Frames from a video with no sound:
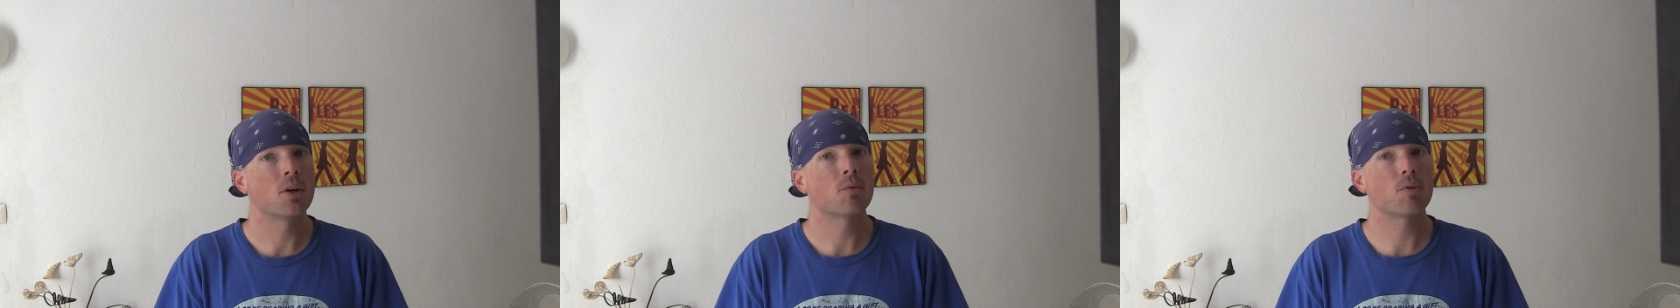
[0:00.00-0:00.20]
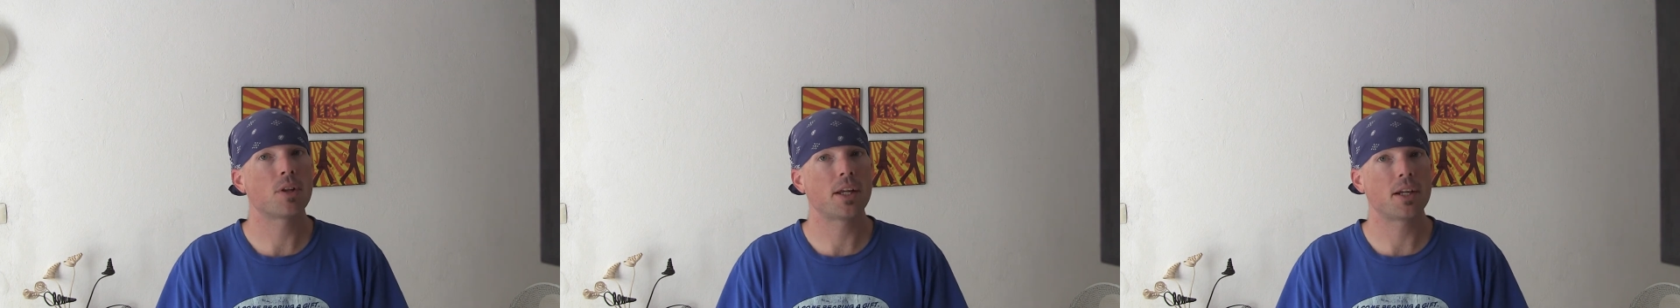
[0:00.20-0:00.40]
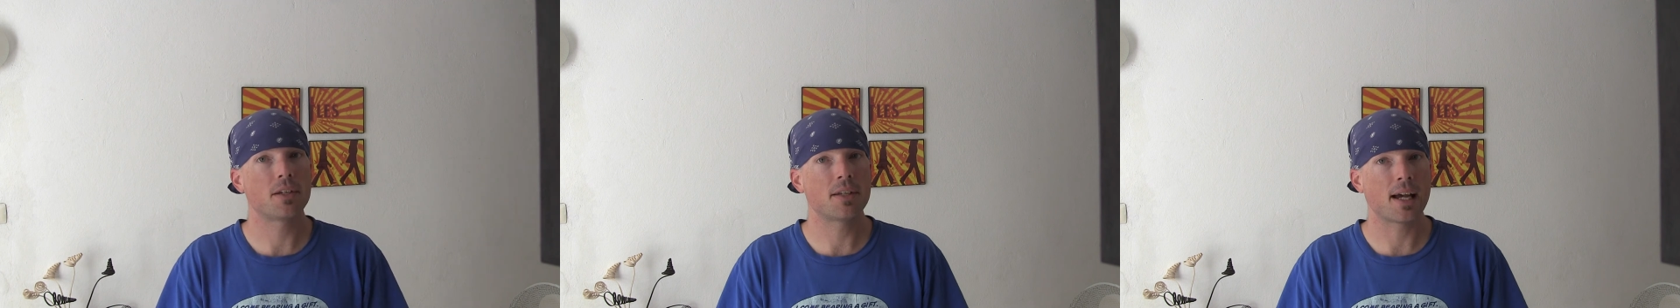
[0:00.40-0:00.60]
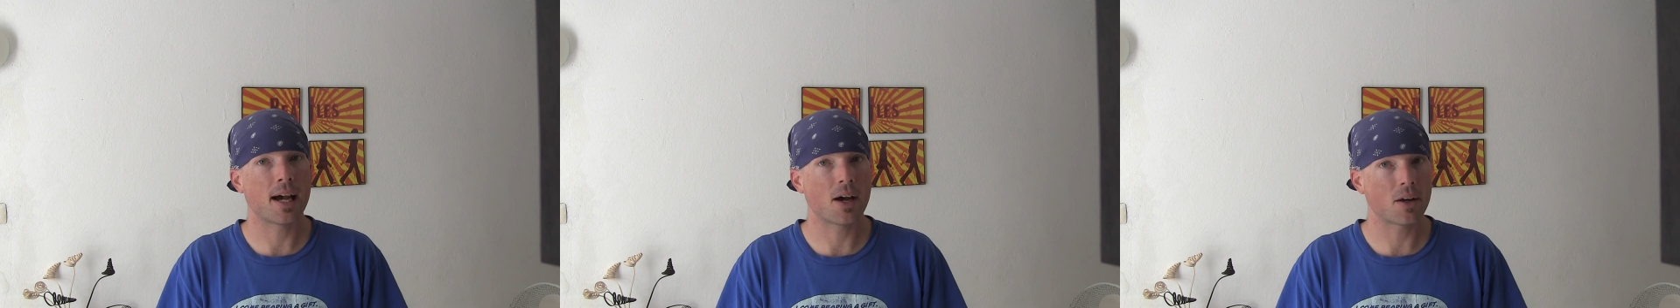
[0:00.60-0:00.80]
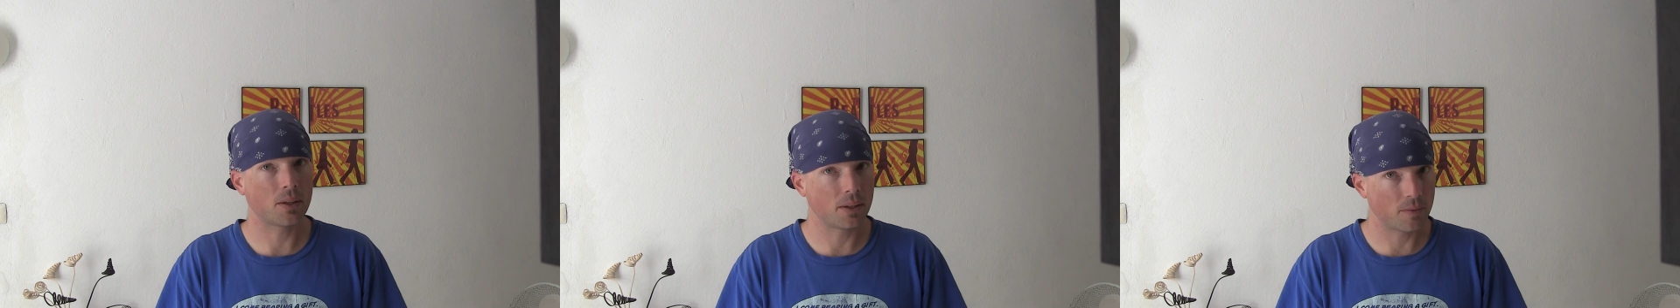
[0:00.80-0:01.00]
related to
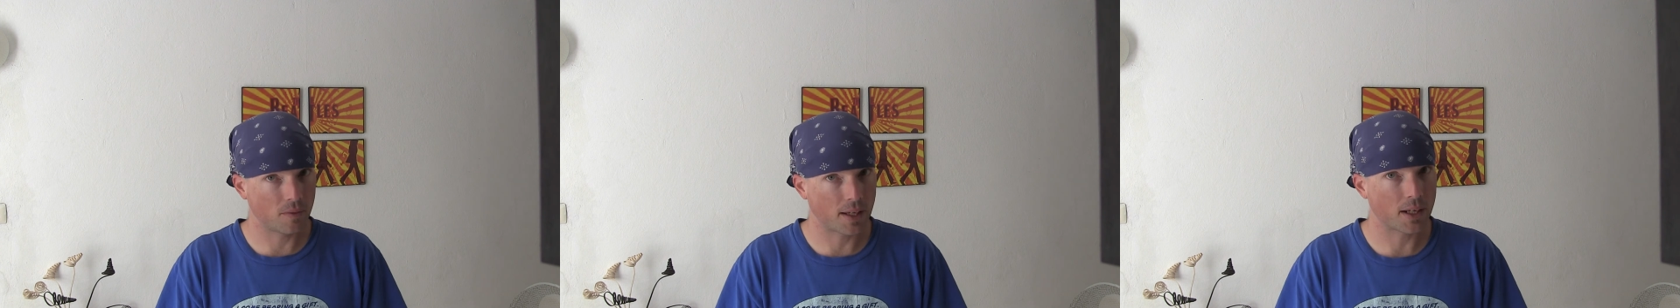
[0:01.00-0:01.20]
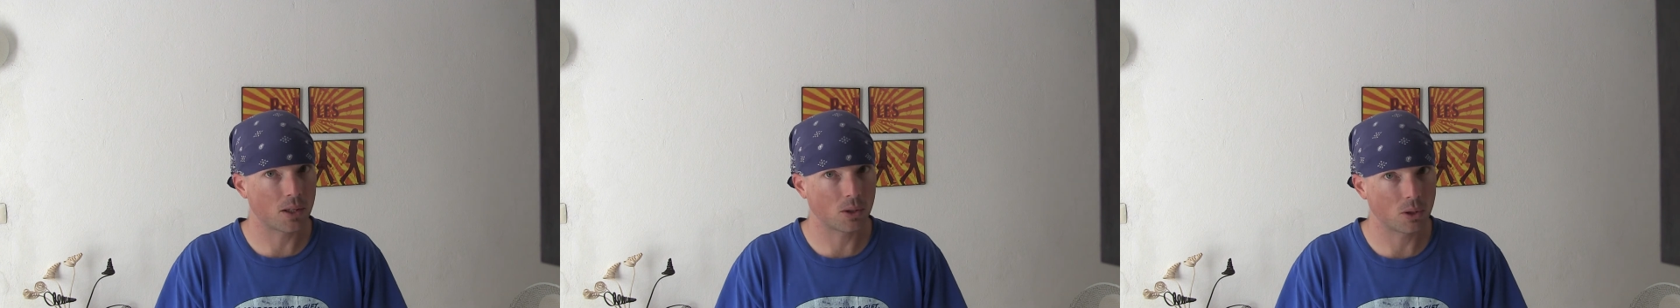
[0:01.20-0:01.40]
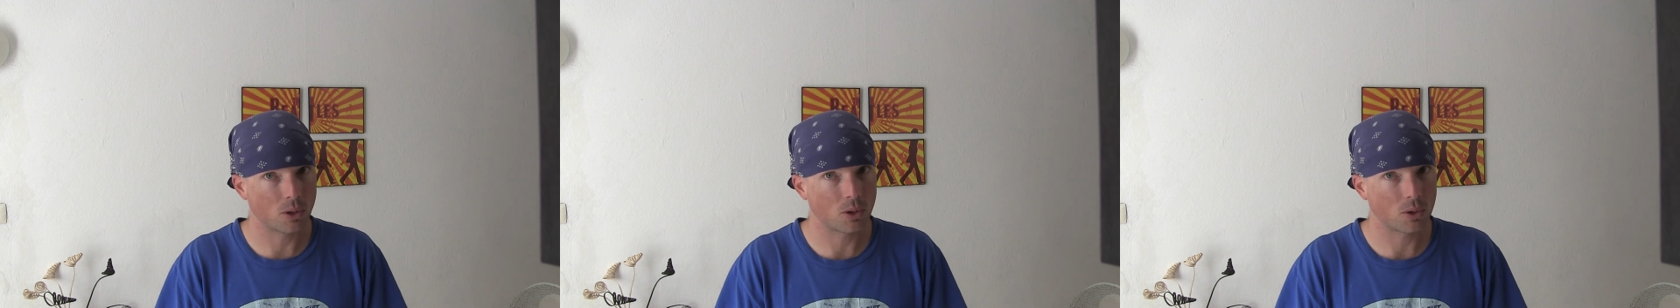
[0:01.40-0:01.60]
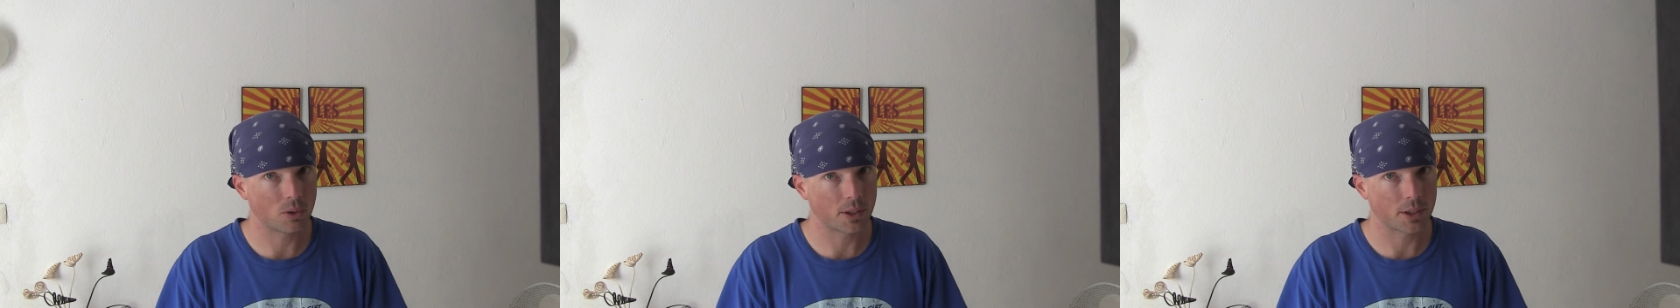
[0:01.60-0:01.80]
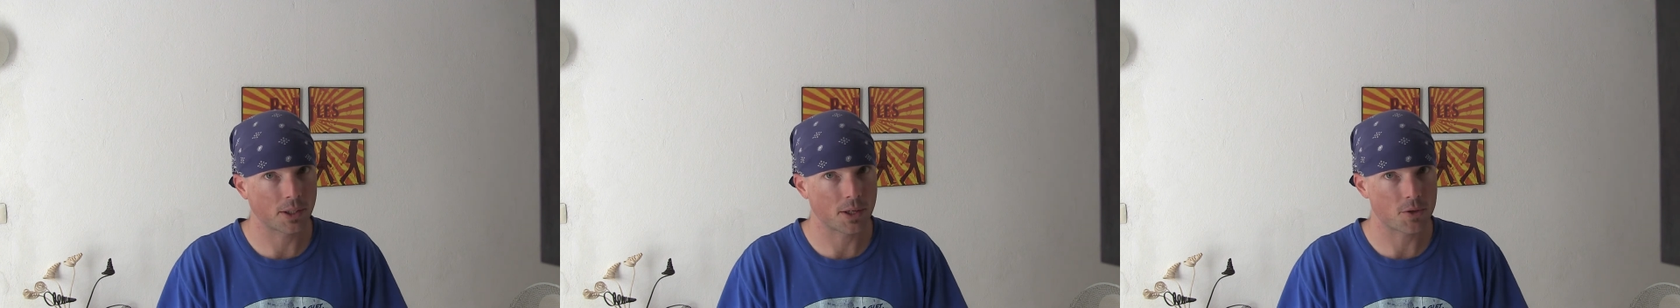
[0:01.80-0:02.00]
how to live like a local
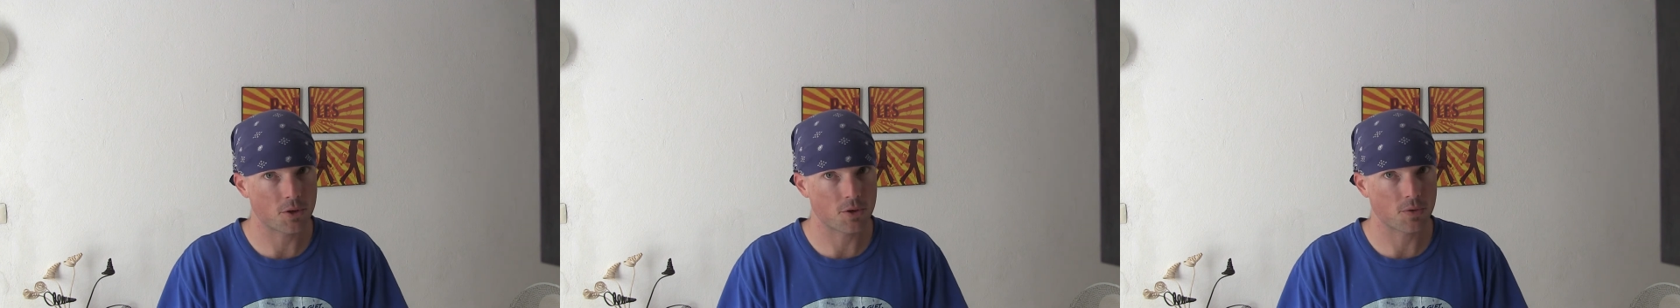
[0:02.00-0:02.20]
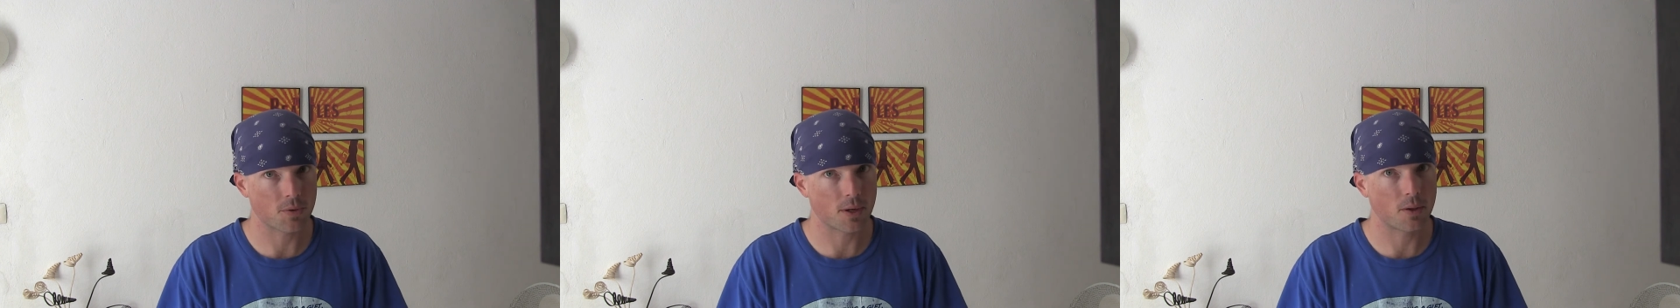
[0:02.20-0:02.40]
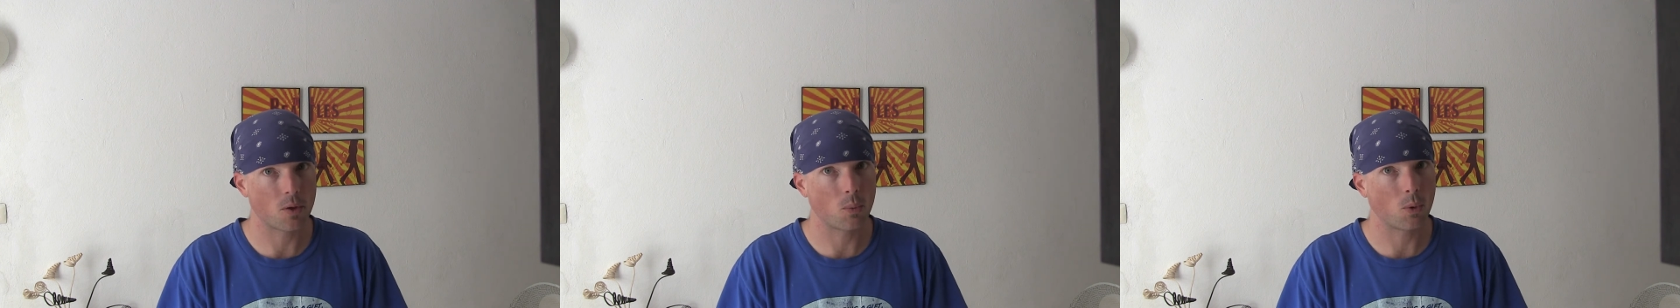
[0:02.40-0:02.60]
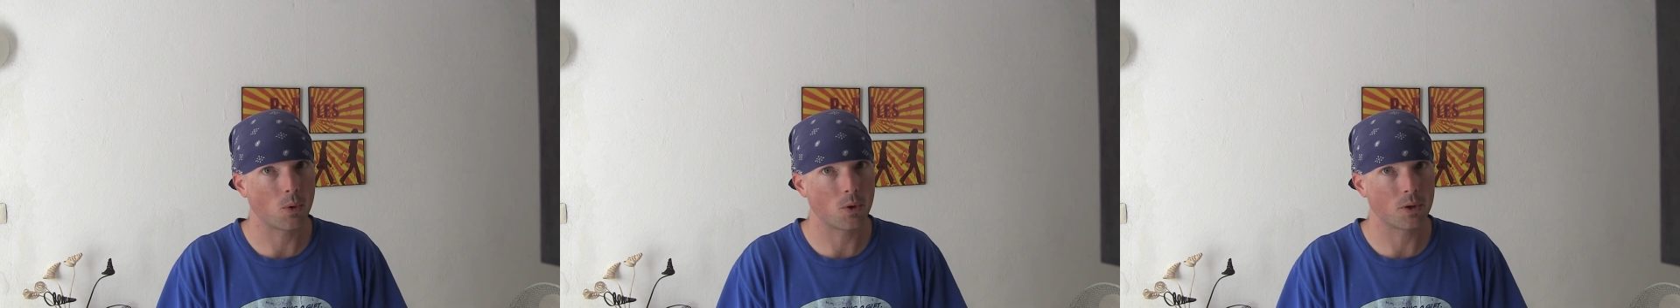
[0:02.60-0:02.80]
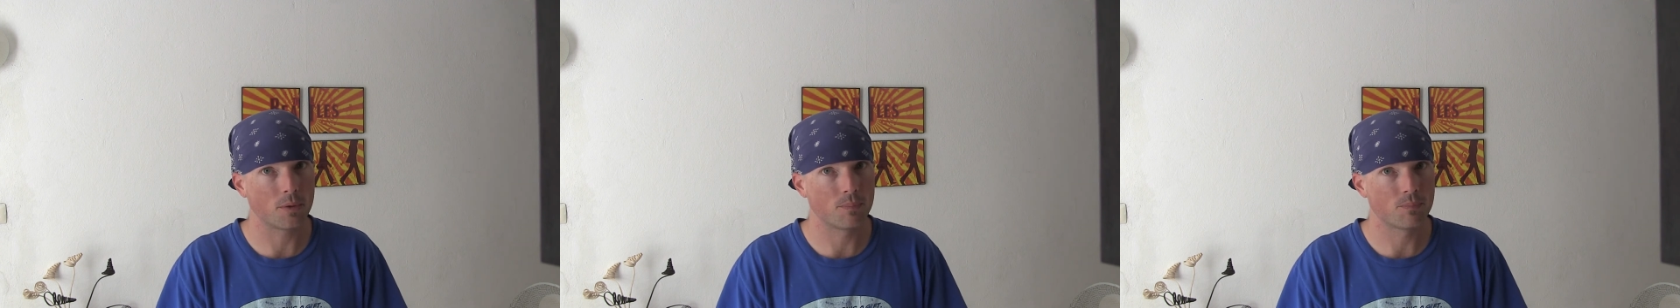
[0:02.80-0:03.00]
in countries around the
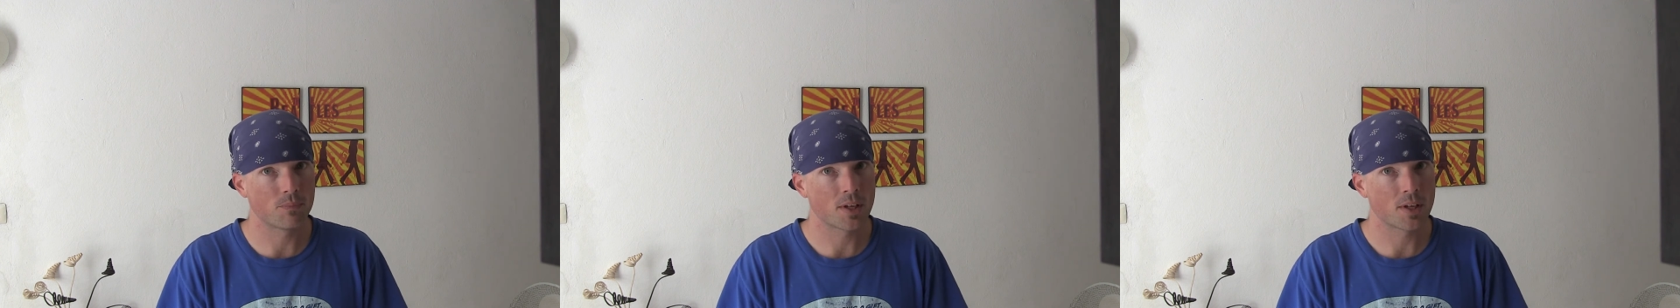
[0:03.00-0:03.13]
world.